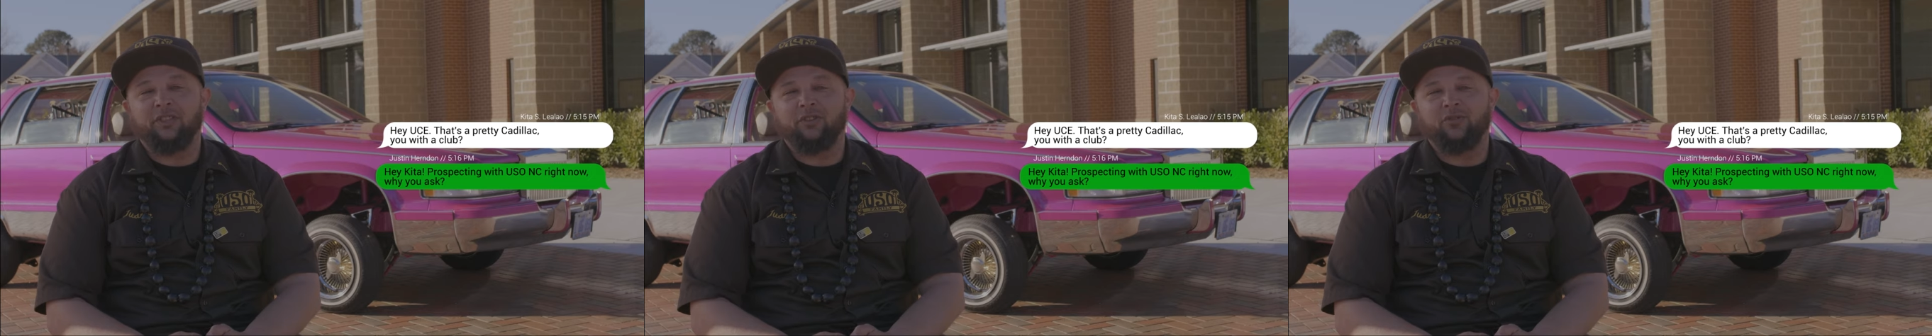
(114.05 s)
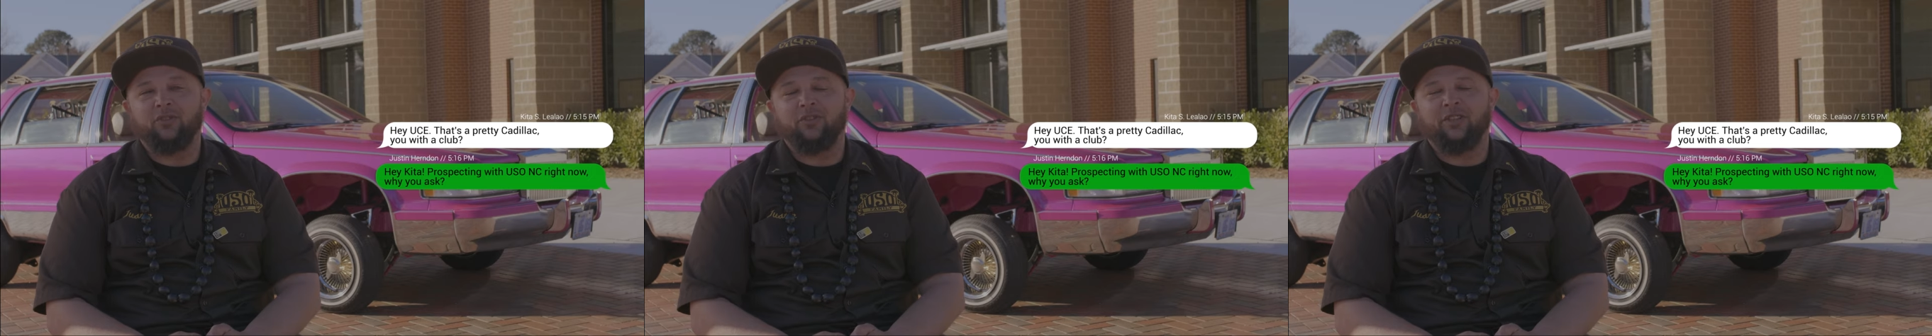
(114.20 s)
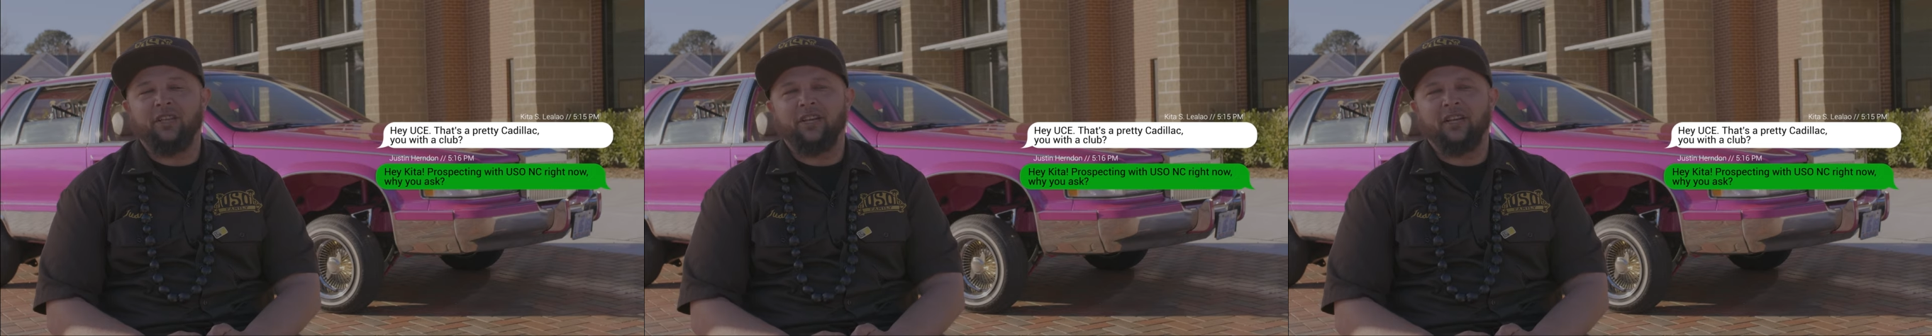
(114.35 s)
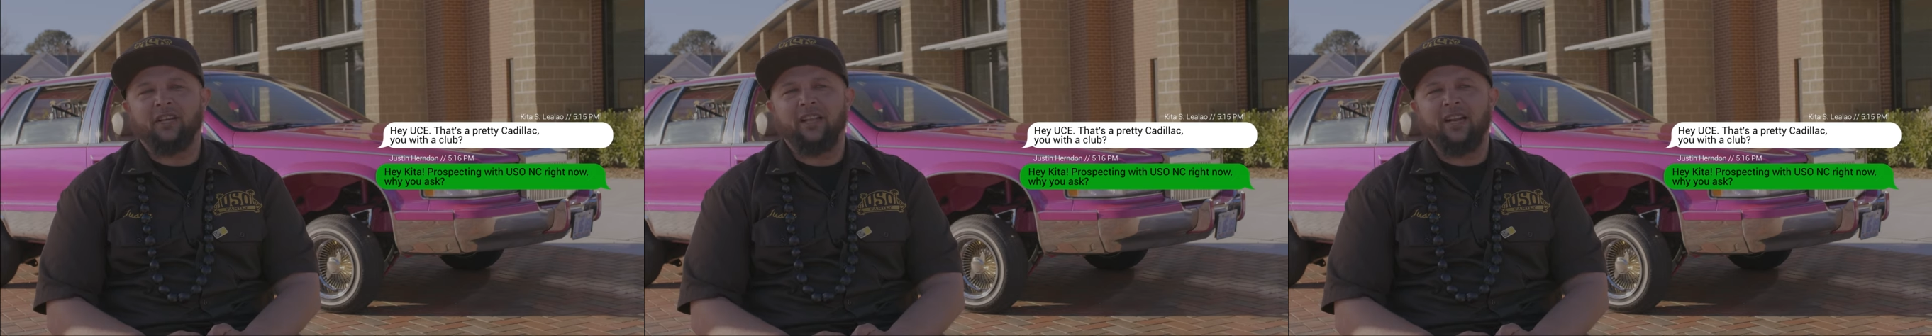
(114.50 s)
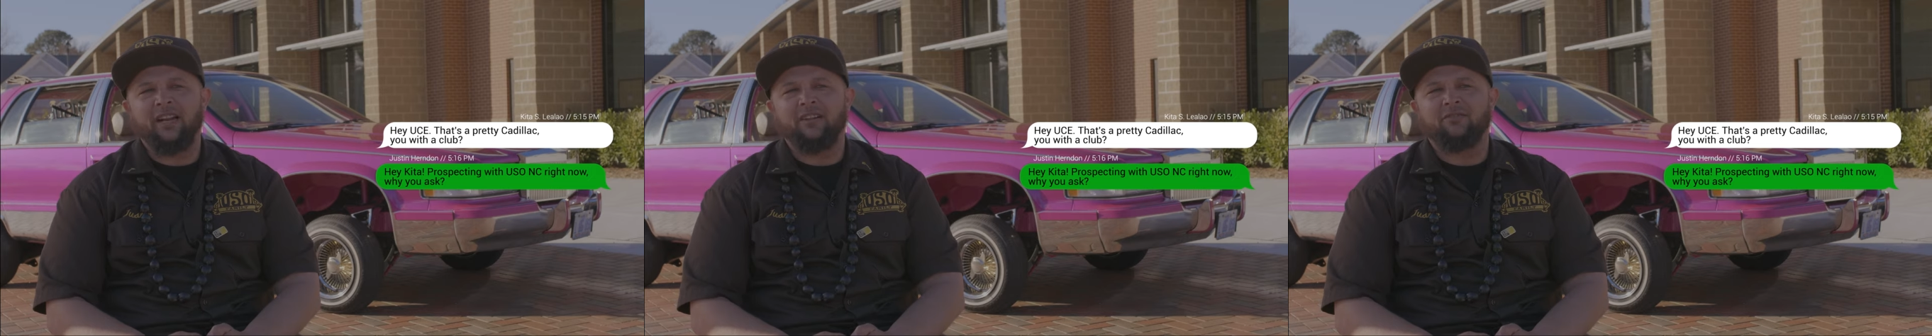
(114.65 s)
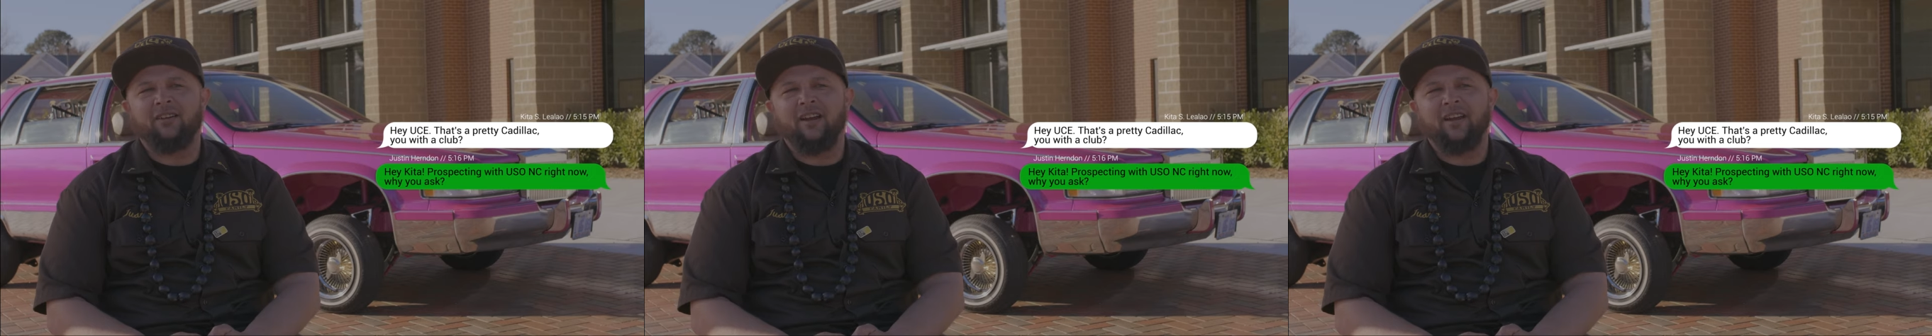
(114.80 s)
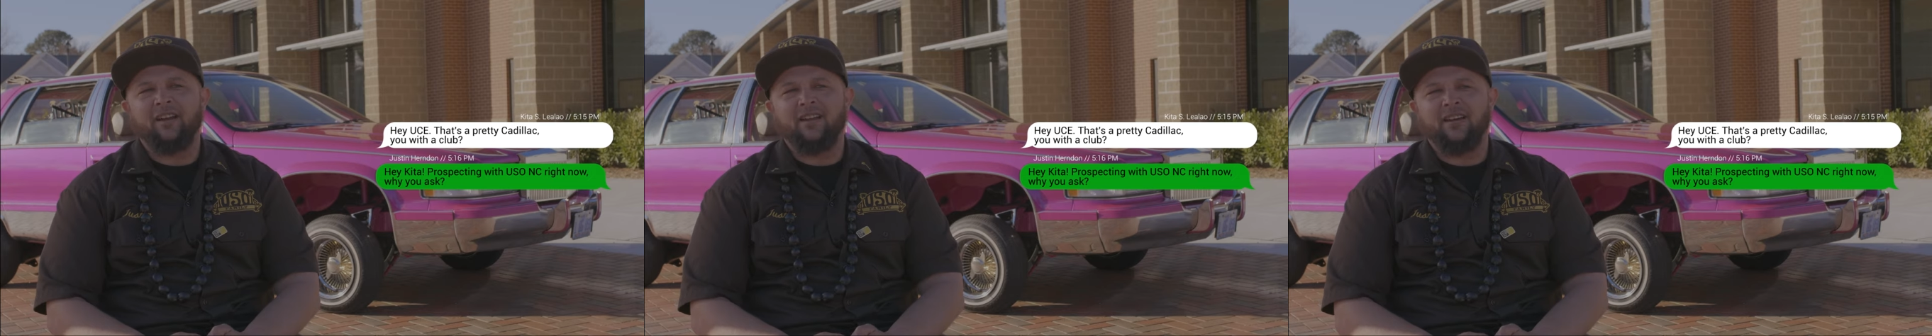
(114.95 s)
in North Carolina
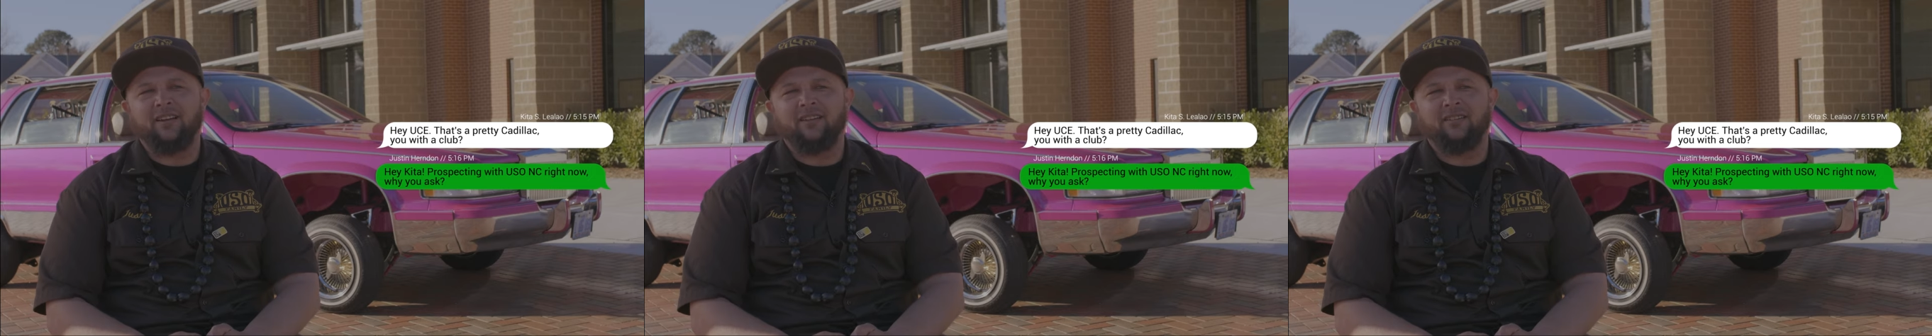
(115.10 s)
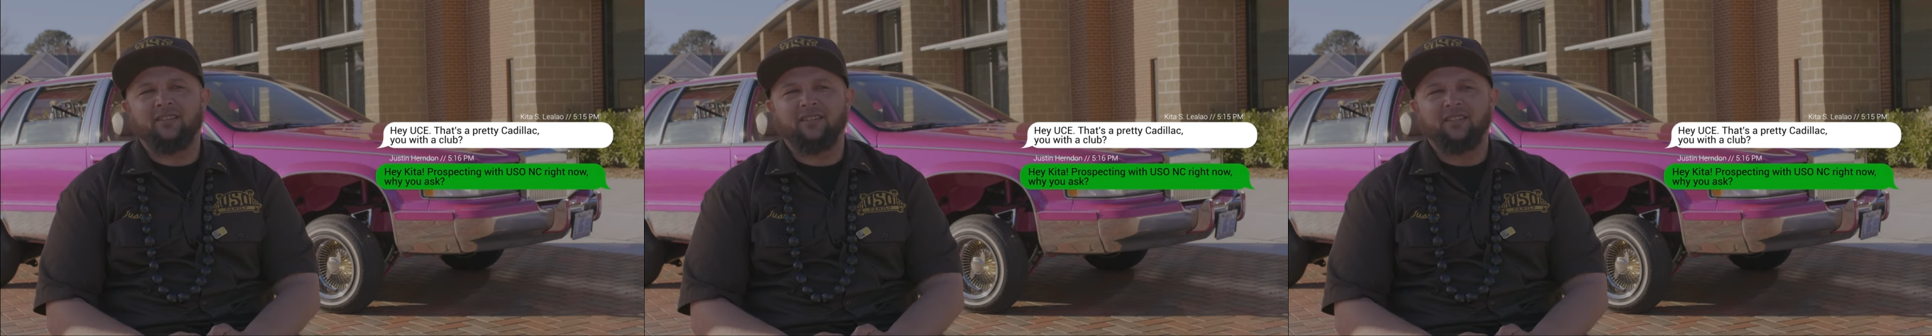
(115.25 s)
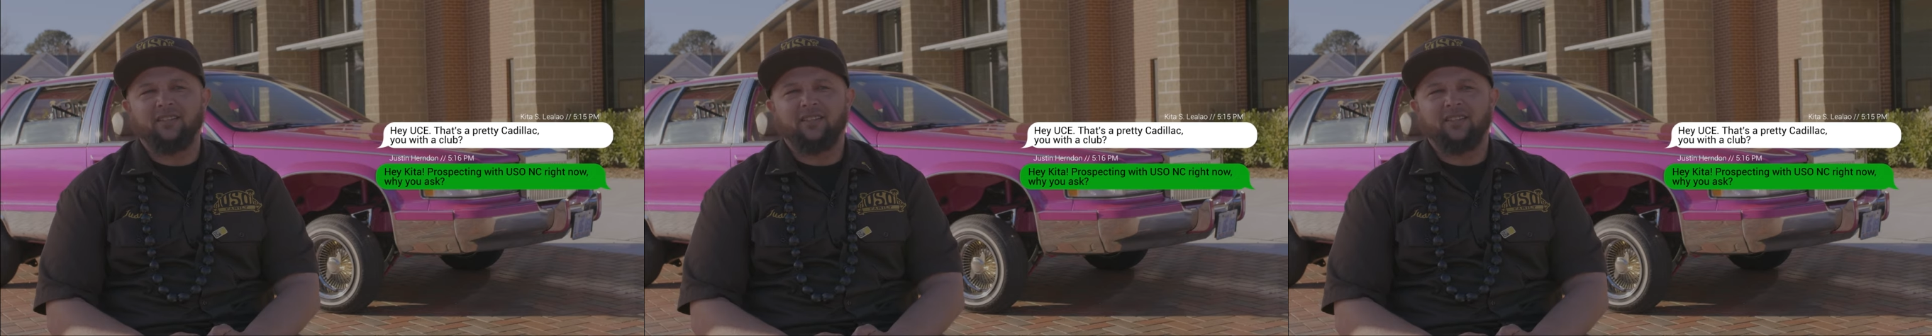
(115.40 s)
right now."